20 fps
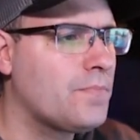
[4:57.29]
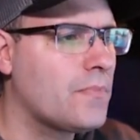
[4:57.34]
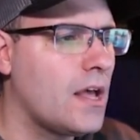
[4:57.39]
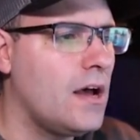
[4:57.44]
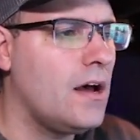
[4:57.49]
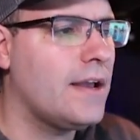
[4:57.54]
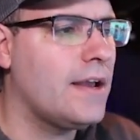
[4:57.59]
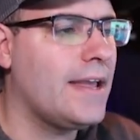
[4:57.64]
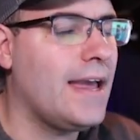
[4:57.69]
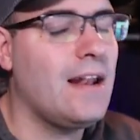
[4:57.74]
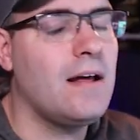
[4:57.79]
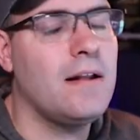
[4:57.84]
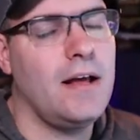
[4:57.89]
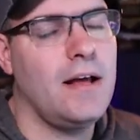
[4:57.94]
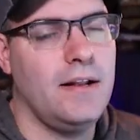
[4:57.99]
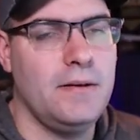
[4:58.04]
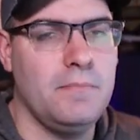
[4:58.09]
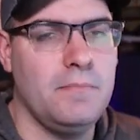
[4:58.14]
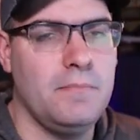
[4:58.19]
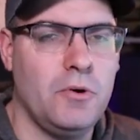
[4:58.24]
uh, again, I, I,
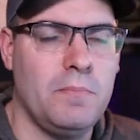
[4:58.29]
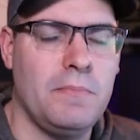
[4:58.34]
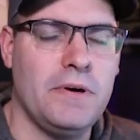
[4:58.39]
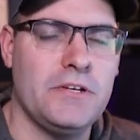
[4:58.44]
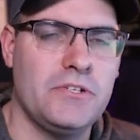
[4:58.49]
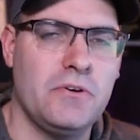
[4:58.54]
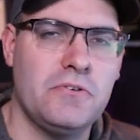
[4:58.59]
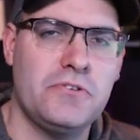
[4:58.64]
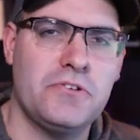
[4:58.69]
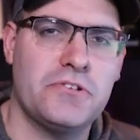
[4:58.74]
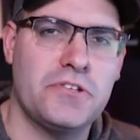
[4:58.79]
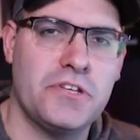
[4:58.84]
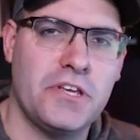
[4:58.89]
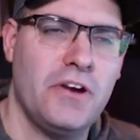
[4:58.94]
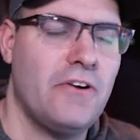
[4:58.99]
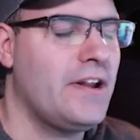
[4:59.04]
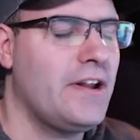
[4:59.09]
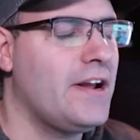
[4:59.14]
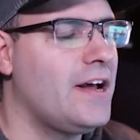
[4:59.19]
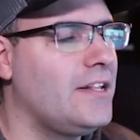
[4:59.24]
didn't put my social
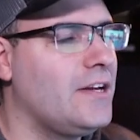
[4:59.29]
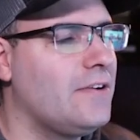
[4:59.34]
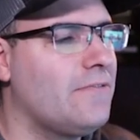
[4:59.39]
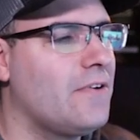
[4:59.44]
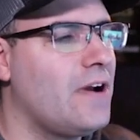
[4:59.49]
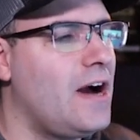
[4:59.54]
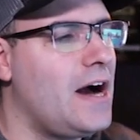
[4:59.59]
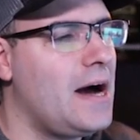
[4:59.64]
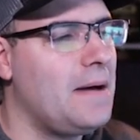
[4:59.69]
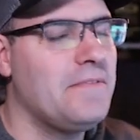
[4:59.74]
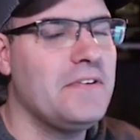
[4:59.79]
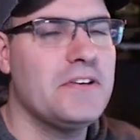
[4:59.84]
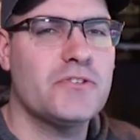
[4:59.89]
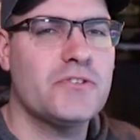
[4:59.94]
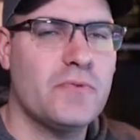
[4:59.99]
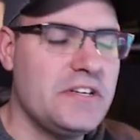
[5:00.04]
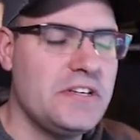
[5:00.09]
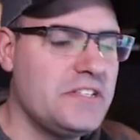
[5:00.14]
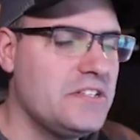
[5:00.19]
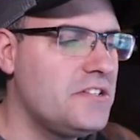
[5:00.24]
security on there for
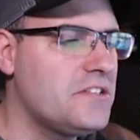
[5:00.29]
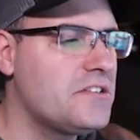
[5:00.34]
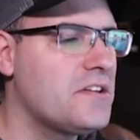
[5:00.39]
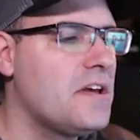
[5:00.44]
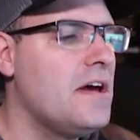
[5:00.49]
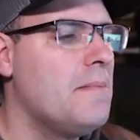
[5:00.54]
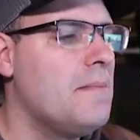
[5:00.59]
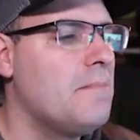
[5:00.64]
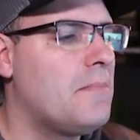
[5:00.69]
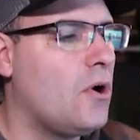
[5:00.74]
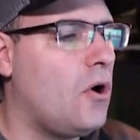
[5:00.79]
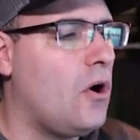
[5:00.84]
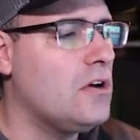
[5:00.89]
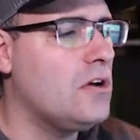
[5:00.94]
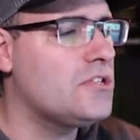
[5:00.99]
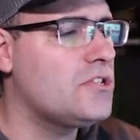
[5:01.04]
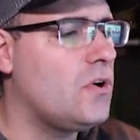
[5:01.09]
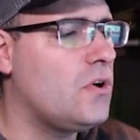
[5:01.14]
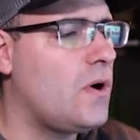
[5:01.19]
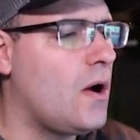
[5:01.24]
obvious reasons, but
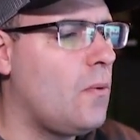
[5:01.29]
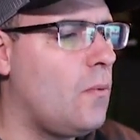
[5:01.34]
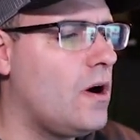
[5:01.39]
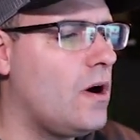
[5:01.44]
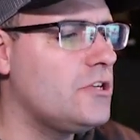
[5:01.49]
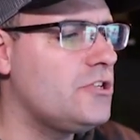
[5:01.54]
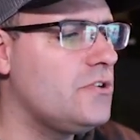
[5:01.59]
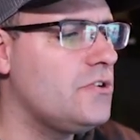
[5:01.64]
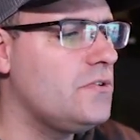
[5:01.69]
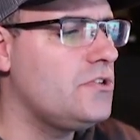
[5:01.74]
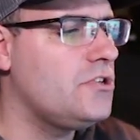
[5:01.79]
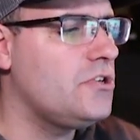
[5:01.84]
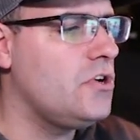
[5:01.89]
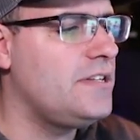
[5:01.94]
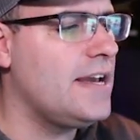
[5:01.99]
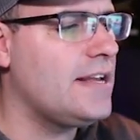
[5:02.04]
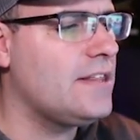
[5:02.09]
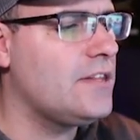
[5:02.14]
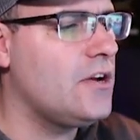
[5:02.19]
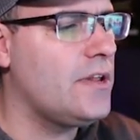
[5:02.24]
also I want you to
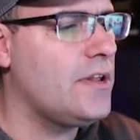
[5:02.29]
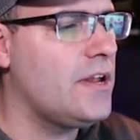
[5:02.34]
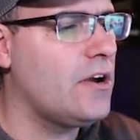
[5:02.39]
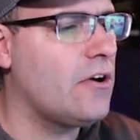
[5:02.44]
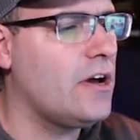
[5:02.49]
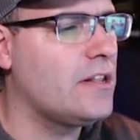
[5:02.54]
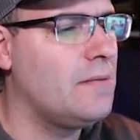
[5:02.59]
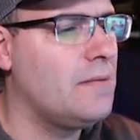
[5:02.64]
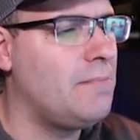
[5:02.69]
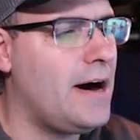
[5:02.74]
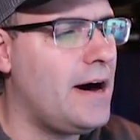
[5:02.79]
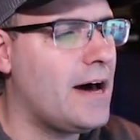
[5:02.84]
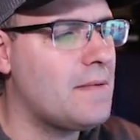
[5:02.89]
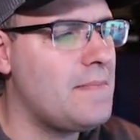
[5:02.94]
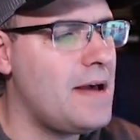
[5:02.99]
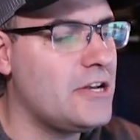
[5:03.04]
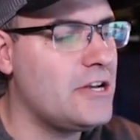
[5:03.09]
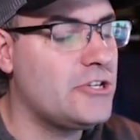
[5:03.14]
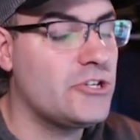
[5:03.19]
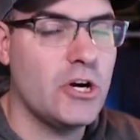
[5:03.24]
take note here on the
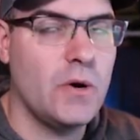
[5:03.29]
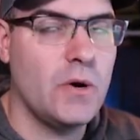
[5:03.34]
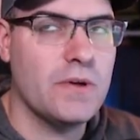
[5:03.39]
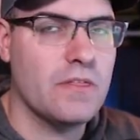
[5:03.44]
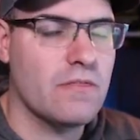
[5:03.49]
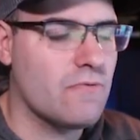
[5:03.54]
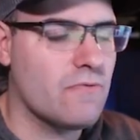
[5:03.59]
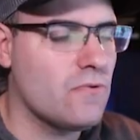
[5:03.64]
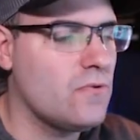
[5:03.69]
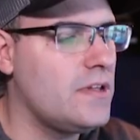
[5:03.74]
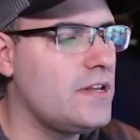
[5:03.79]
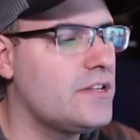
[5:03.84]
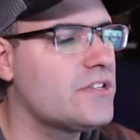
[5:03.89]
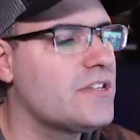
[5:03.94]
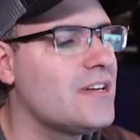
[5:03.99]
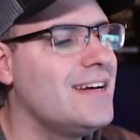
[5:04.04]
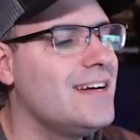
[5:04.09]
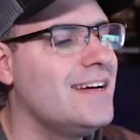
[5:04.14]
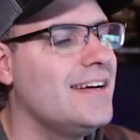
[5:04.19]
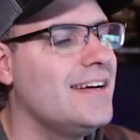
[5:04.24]
bottom as you're going through
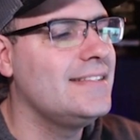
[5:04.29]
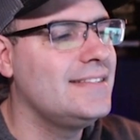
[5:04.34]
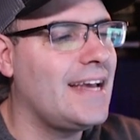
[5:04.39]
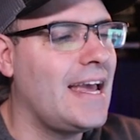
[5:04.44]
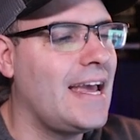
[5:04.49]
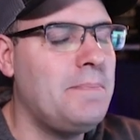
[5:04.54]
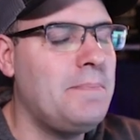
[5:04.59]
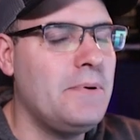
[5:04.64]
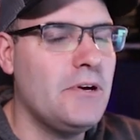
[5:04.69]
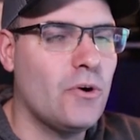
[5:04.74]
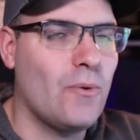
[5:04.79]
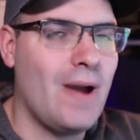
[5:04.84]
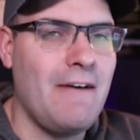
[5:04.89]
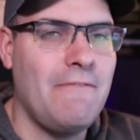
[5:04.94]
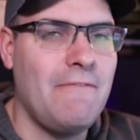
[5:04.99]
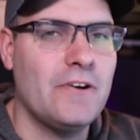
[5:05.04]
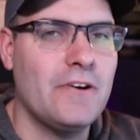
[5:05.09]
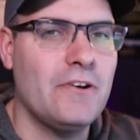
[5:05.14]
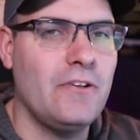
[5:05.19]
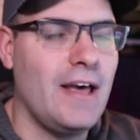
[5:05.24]
this,
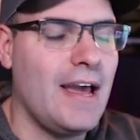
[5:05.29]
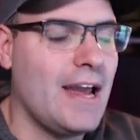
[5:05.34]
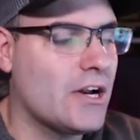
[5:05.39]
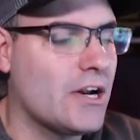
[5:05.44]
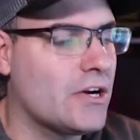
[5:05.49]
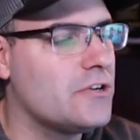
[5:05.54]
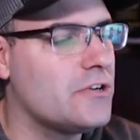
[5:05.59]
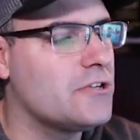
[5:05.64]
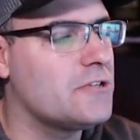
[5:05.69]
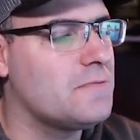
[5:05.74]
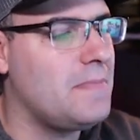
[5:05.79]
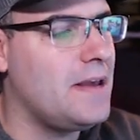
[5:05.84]
typographical errors.